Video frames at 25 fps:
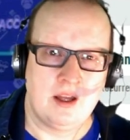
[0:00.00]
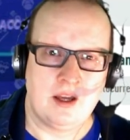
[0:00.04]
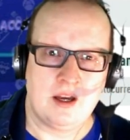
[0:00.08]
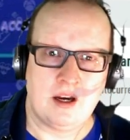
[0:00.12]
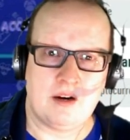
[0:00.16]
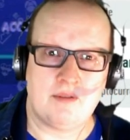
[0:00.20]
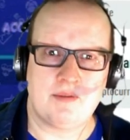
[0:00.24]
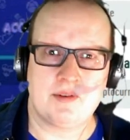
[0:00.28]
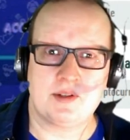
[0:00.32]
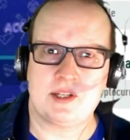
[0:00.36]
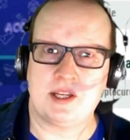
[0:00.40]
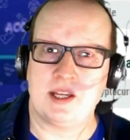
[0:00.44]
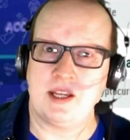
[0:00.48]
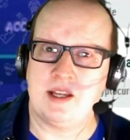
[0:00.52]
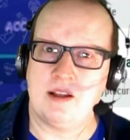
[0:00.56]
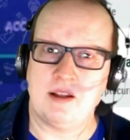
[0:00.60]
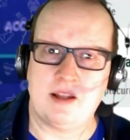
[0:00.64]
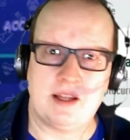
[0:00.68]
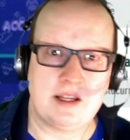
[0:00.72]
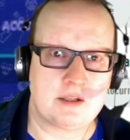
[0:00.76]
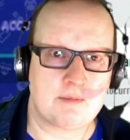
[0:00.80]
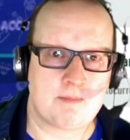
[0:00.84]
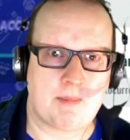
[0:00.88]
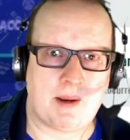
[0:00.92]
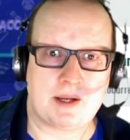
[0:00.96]
Obviously,
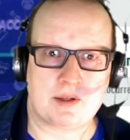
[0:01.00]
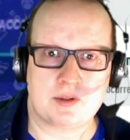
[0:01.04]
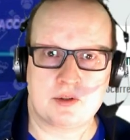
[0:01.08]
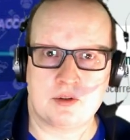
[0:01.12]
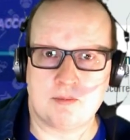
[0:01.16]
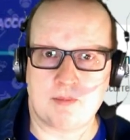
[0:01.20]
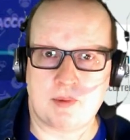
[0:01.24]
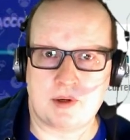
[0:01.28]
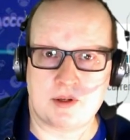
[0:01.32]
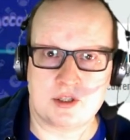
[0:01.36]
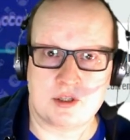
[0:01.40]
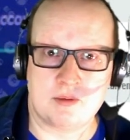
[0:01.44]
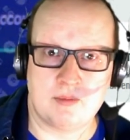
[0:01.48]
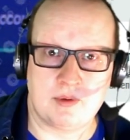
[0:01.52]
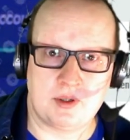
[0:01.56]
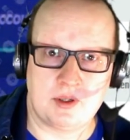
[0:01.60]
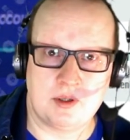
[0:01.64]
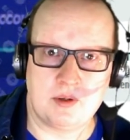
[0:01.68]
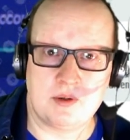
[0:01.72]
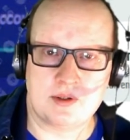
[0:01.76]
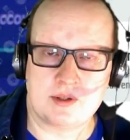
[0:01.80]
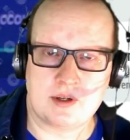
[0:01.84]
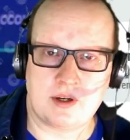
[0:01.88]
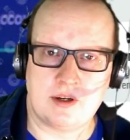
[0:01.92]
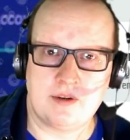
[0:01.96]
it's backed up by some of
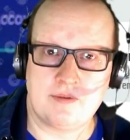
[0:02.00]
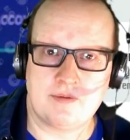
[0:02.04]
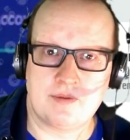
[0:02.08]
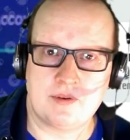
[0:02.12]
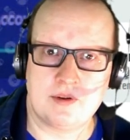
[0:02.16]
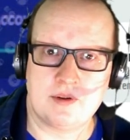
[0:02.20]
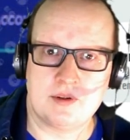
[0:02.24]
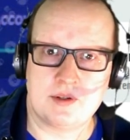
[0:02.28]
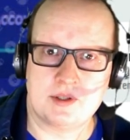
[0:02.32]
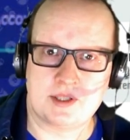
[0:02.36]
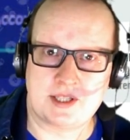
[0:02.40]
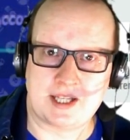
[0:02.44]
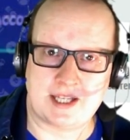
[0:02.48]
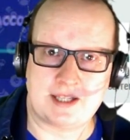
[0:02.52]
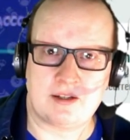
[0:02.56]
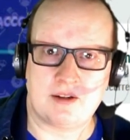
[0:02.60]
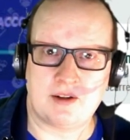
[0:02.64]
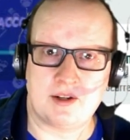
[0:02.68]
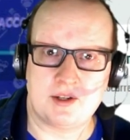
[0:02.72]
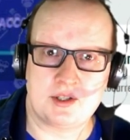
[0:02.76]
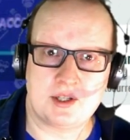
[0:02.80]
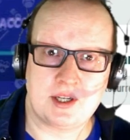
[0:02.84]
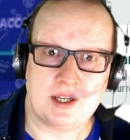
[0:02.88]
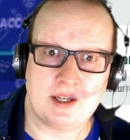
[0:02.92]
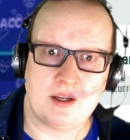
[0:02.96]
NuCypher's
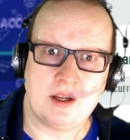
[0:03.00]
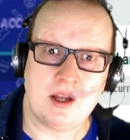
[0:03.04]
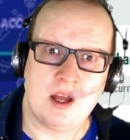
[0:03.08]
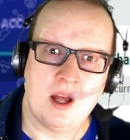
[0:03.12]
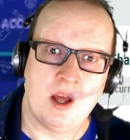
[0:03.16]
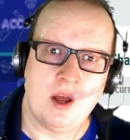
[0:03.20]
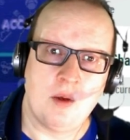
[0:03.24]
technology,